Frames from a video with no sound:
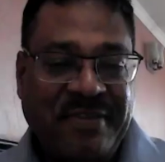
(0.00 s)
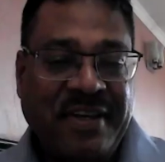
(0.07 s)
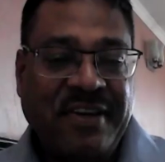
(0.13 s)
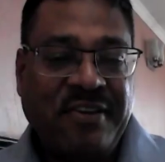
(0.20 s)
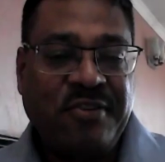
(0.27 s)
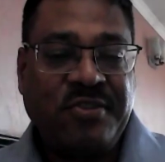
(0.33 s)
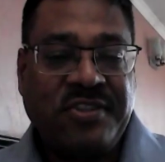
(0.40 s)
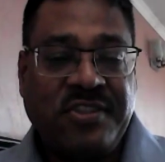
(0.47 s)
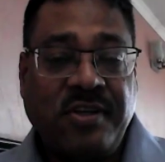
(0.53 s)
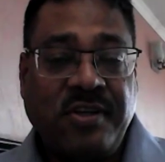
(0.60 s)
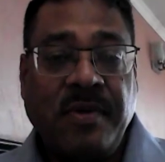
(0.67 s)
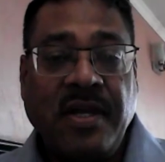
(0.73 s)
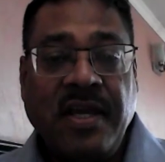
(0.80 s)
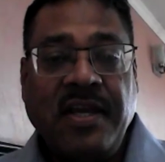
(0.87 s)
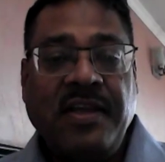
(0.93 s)
if I could stop,
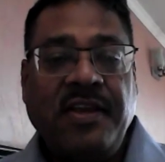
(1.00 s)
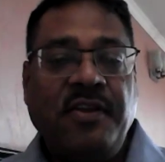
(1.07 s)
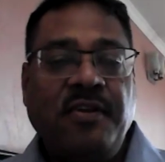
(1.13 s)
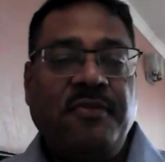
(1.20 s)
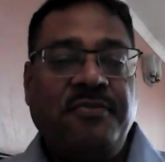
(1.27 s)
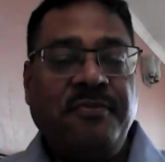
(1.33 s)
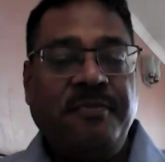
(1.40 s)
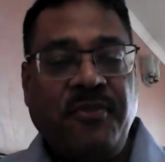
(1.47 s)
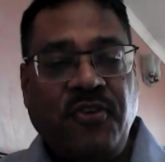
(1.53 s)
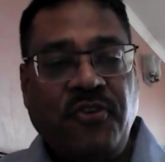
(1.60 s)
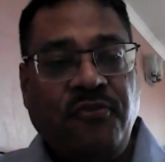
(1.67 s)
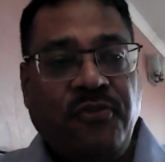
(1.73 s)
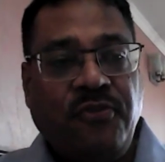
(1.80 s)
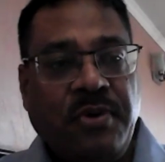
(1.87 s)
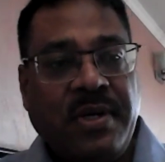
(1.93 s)
you know,
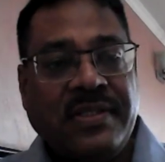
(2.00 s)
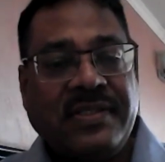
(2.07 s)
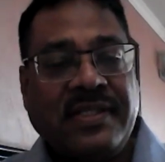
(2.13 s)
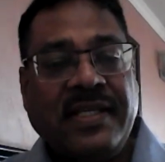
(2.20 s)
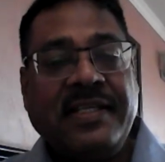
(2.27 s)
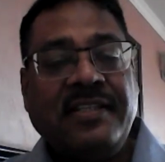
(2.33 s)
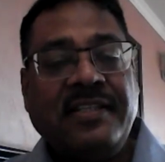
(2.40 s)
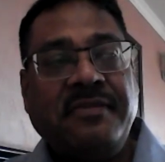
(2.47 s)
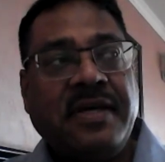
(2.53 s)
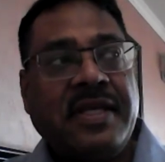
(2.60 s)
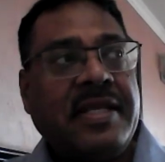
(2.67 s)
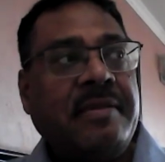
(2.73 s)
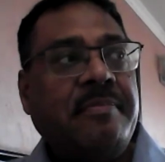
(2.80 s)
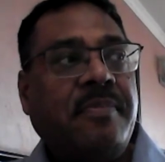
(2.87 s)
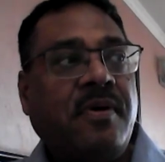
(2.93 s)
viewers, it is
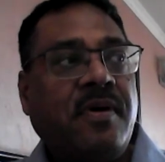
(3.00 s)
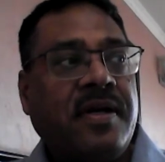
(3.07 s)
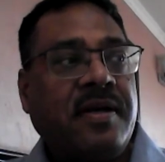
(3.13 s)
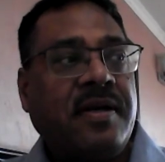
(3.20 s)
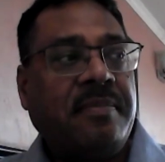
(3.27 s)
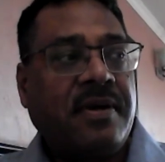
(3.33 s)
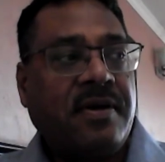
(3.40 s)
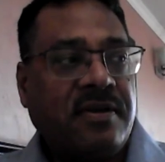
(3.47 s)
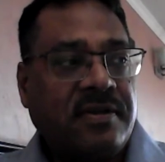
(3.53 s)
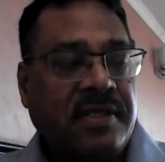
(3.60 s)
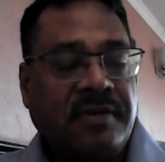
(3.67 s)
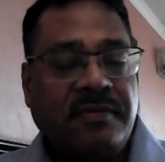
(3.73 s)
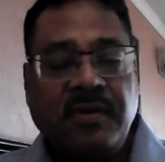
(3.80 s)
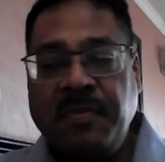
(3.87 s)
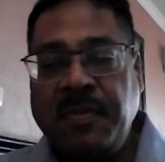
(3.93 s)
very important because
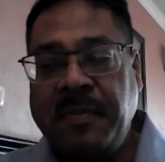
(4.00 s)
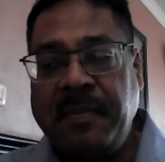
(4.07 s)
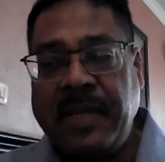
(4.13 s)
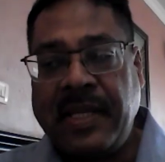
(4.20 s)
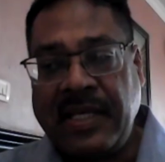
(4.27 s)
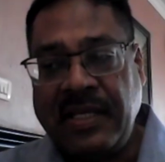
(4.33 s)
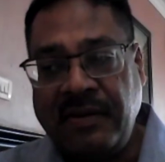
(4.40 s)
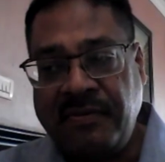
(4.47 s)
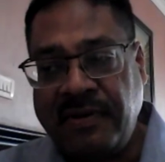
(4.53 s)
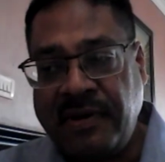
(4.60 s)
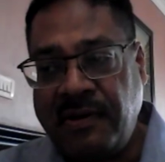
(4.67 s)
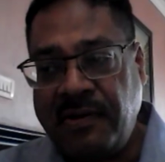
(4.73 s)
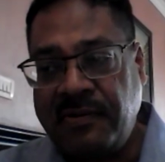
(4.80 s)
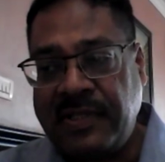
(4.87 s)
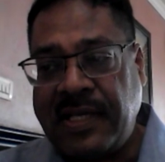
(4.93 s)
there would be many
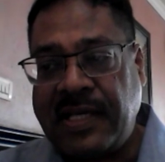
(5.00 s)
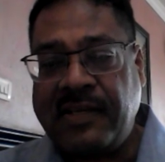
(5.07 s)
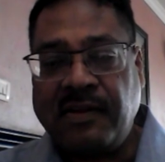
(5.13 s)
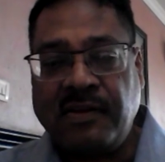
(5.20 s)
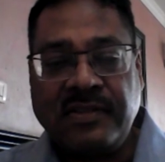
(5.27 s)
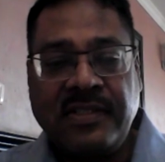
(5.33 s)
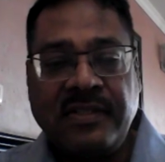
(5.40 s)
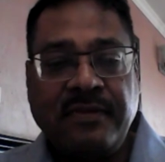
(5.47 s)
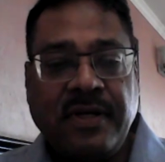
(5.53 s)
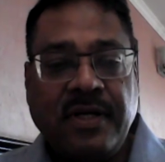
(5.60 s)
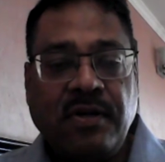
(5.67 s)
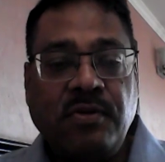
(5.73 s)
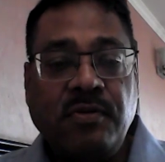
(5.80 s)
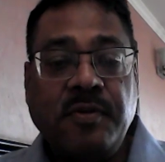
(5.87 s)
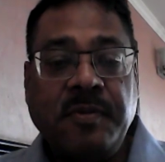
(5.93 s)
fellows across the
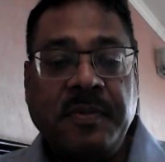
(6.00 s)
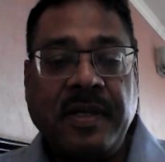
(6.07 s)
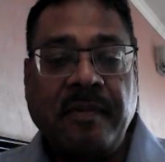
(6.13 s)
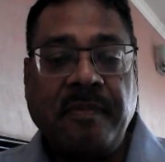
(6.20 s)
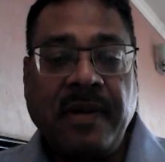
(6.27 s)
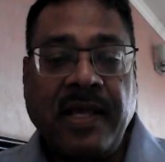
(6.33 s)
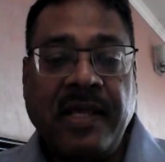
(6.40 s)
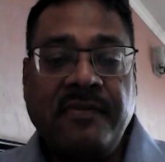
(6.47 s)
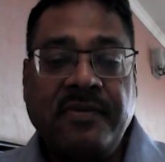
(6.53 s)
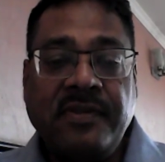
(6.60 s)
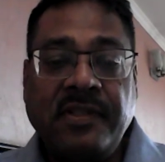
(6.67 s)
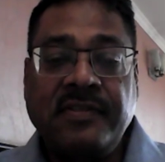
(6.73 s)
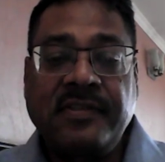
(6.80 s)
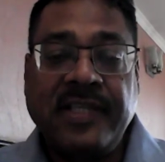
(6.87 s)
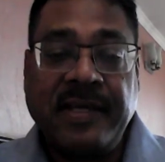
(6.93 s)
world who would be applying for
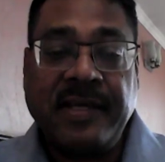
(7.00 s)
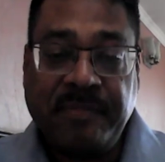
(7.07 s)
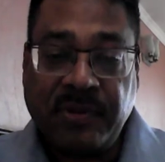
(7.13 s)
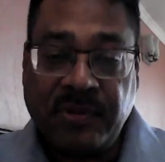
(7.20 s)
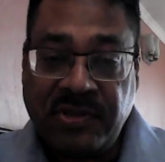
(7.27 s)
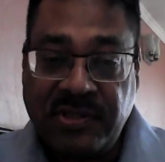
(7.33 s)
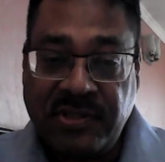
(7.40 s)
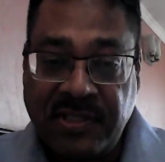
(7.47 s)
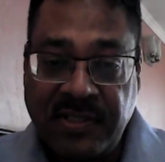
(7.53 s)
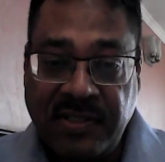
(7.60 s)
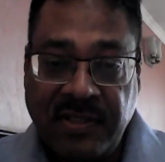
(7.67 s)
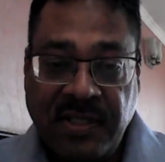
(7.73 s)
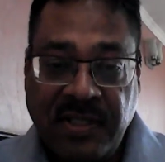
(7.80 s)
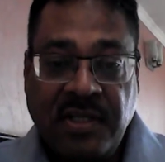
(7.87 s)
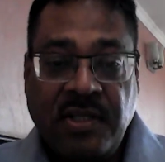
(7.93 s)
the same position.
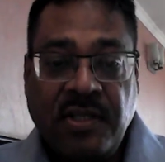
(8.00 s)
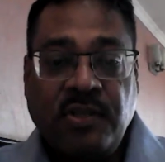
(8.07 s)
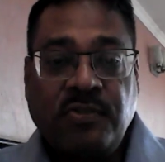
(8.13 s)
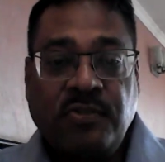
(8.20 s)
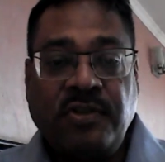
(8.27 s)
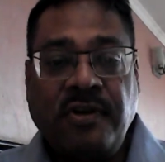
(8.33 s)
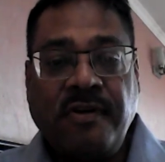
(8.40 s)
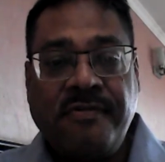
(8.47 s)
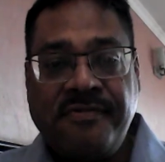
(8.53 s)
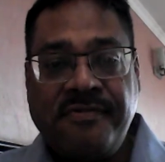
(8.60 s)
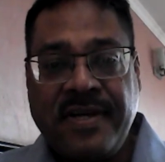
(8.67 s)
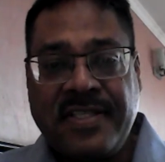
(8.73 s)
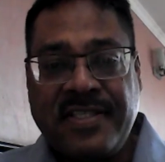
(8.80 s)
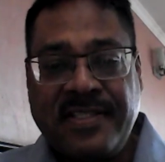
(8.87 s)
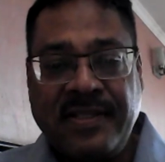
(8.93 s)
So your
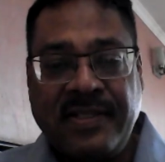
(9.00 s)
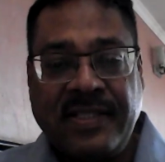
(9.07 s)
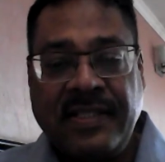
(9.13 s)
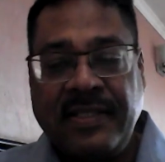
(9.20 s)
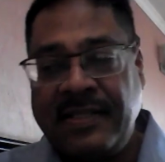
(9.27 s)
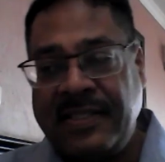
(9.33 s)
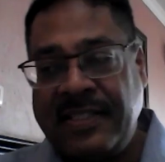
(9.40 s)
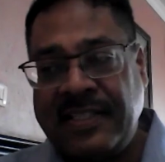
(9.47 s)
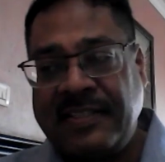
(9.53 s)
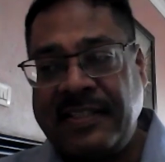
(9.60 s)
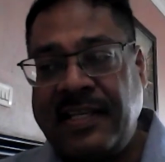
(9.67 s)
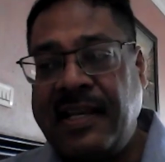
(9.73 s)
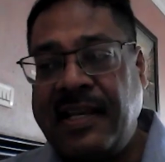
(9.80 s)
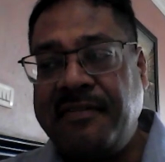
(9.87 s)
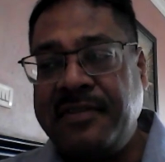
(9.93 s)
first, they say,
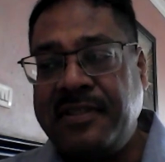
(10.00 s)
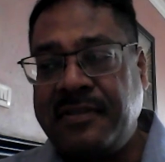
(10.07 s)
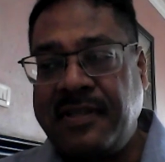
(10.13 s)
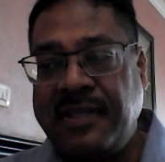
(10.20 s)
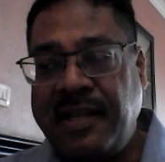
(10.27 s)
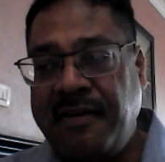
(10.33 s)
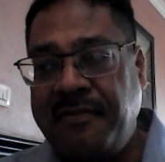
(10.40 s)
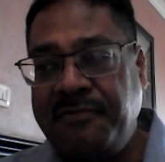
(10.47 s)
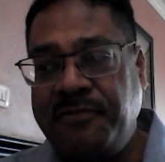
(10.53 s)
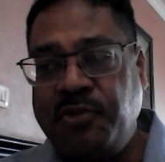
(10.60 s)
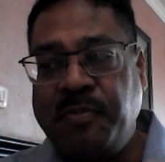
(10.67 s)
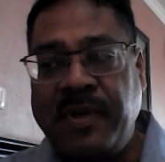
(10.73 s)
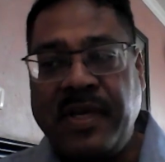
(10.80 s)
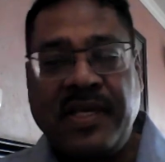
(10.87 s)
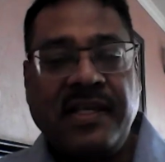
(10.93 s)
love is love you
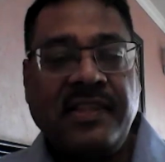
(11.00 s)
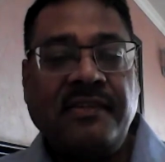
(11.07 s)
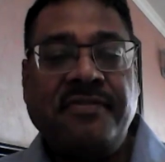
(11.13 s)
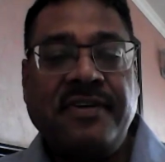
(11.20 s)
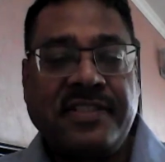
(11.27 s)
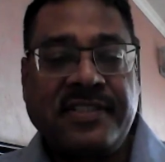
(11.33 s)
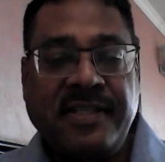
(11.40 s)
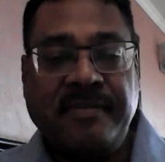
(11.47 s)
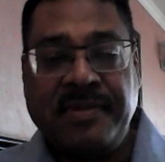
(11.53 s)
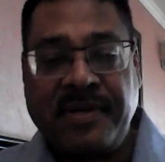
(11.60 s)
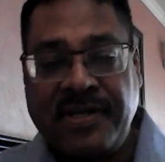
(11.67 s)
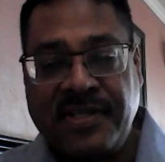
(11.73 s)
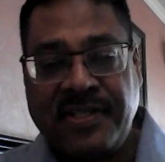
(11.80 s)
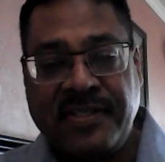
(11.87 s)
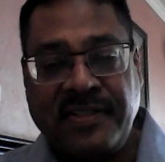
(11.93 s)
make in the first
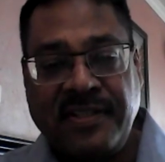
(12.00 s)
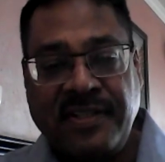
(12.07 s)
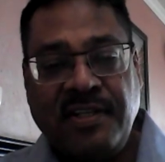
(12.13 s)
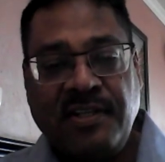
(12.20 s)
impression.